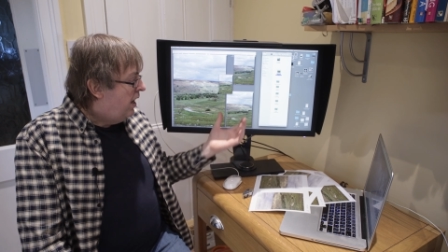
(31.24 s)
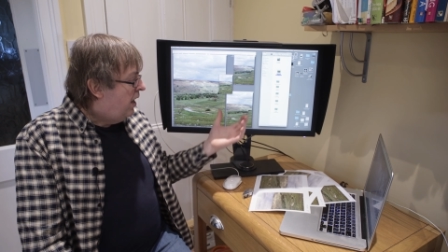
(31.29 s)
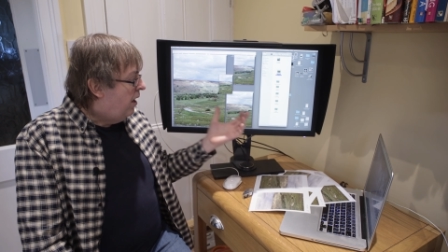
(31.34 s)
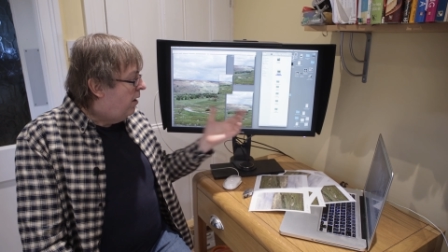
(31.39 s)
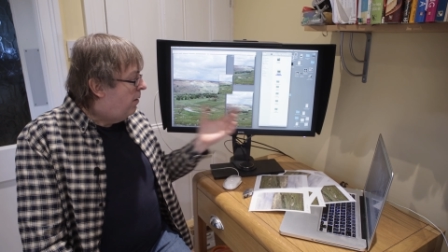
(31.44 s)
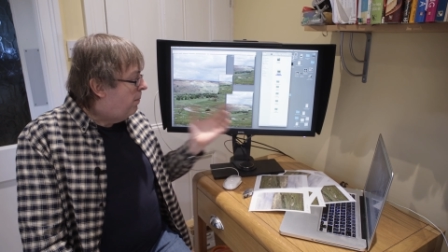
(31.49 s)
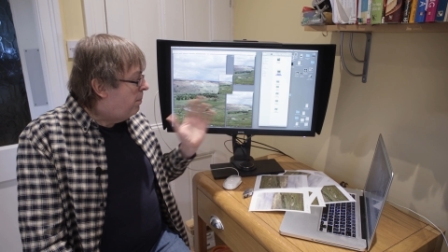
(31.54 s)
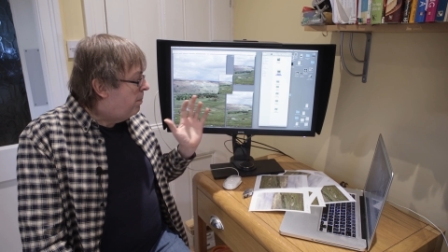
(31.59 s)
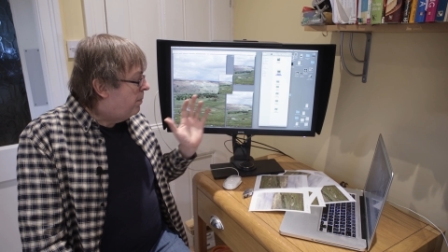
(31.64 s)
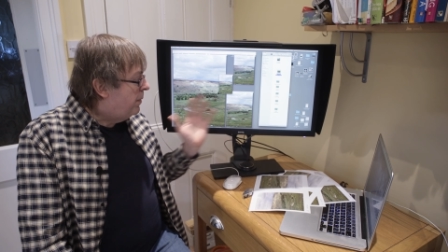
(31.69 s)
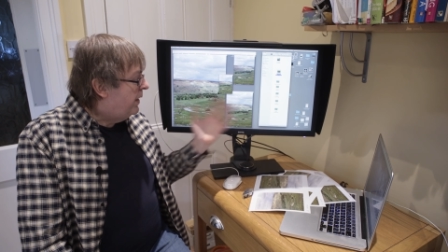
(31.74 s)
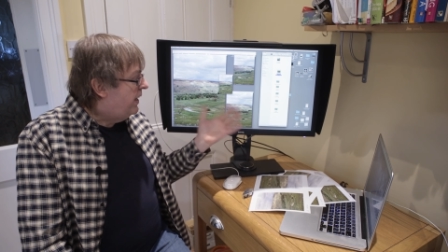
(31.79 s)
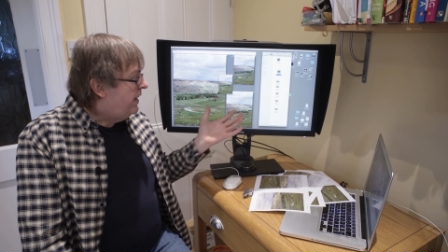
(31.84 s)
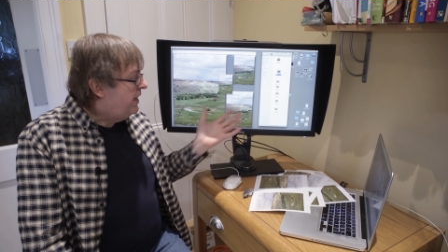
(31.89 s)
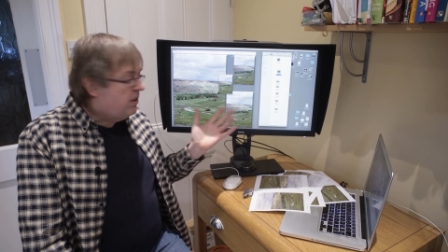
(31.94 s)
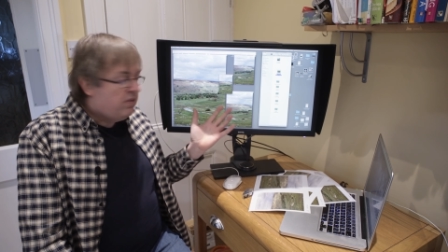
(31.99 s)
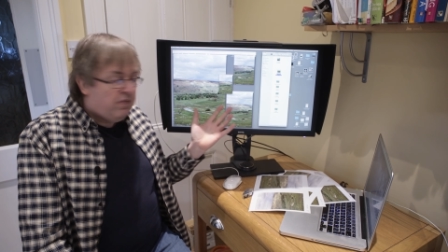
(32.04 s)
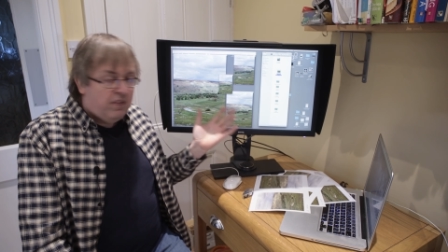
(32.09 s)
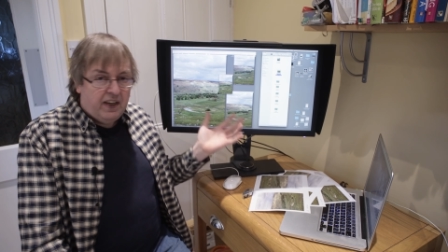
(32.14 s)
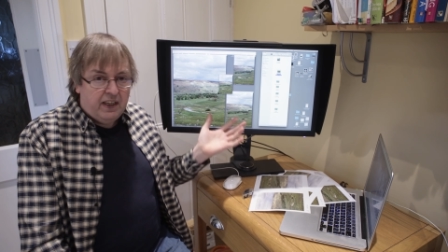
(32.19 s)
uh,
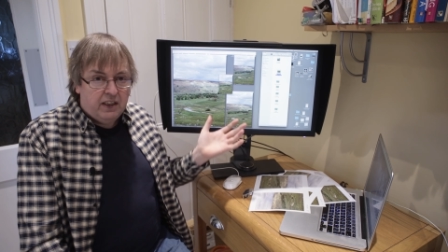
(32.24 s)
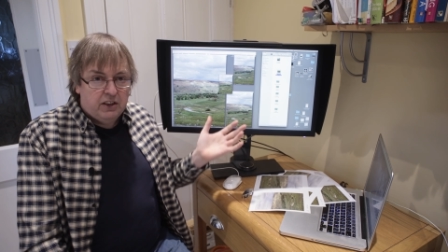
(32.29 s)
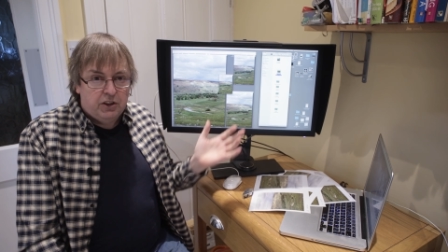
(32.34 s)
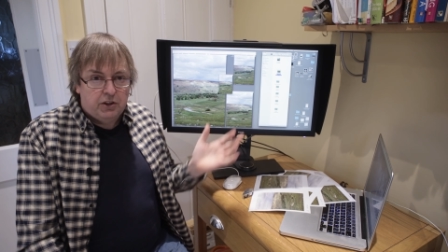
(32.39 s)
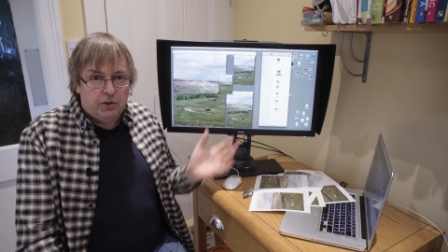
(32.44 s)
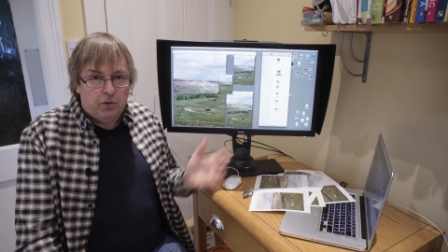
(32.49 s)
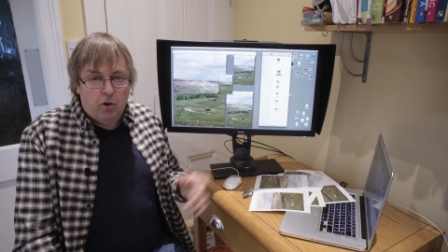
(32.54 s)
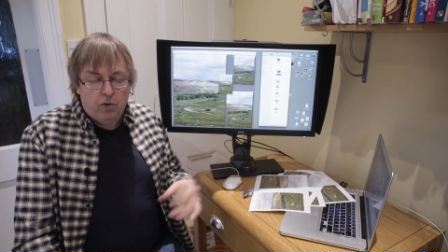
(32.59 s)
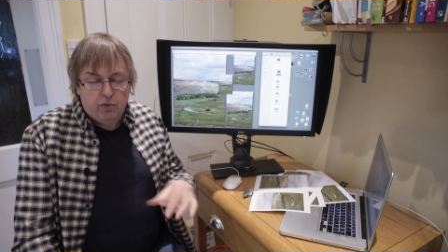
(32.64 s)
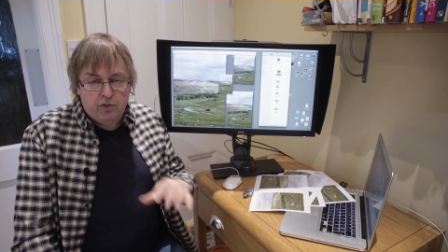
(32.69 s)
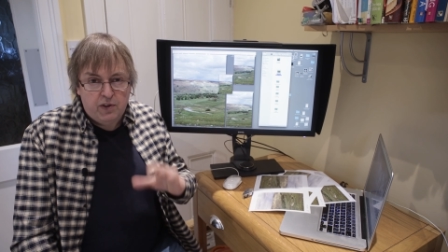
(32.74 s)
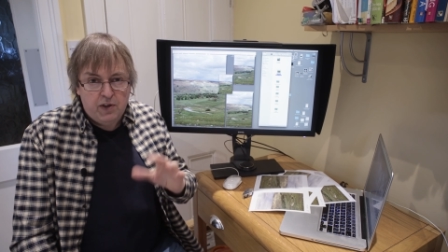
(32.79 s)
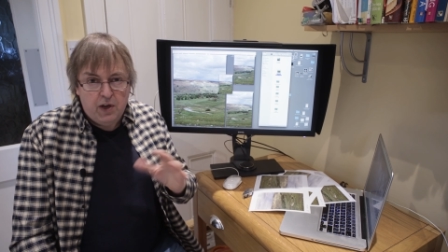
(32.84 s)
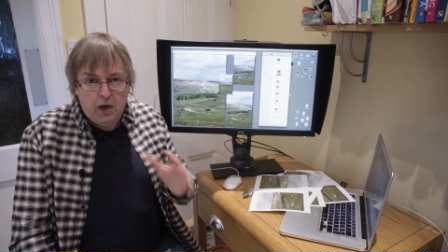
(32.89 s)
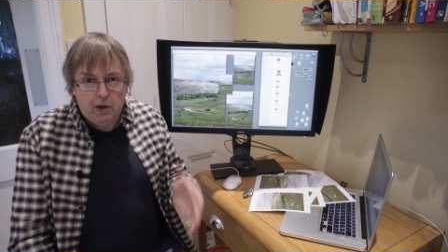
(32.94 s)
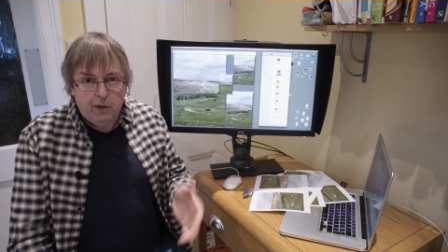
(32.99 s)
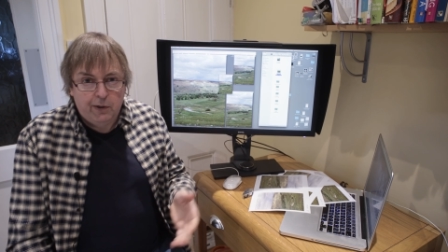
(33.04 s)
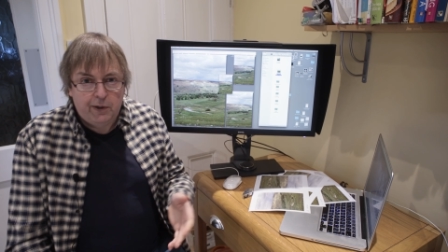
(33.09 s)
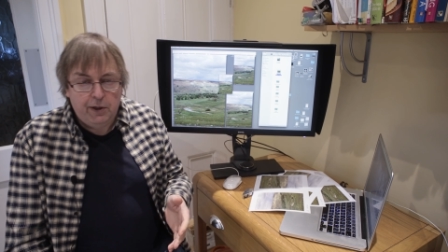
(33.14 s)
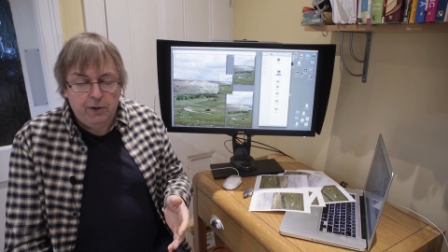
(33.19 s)
these figures are often
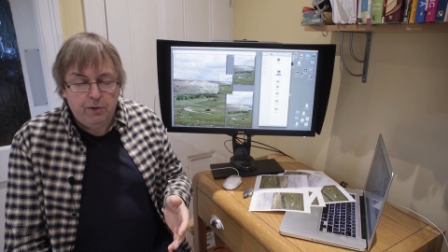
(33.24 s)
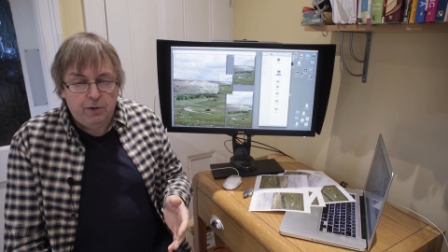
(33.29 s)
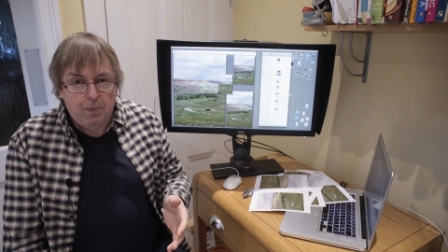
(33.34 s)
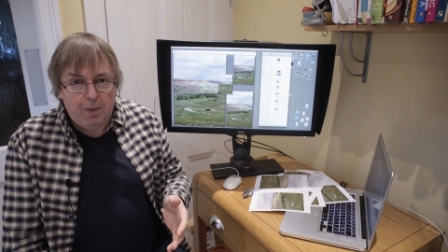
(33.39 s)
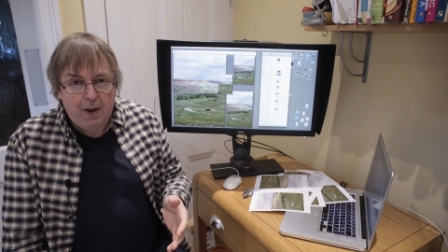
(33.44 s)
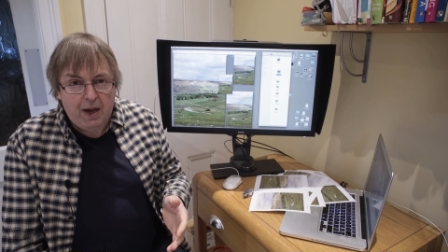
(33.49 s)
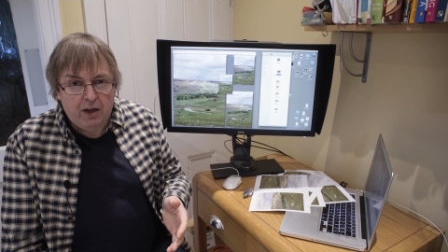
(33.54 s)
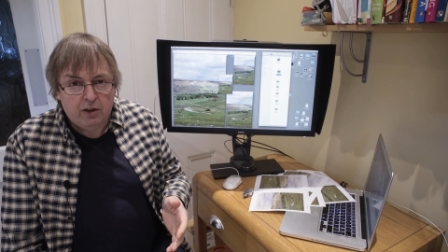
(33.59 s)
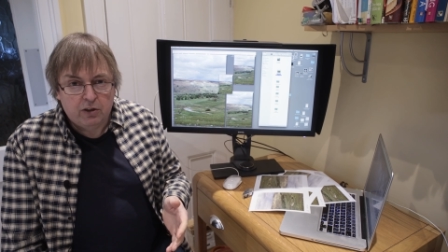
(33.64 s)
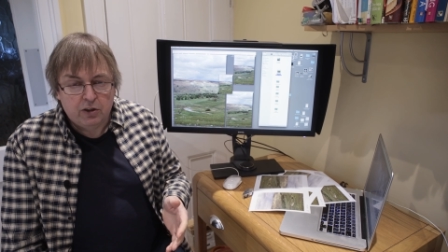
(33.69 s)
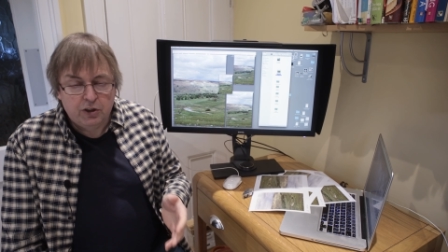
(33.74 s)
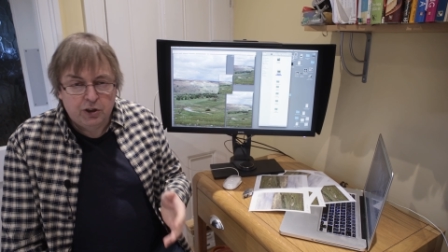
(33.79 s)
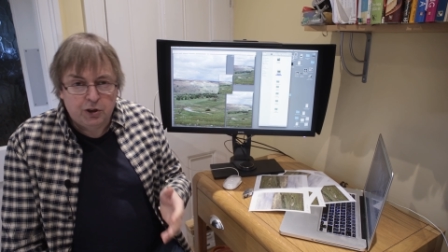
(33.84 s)
argued about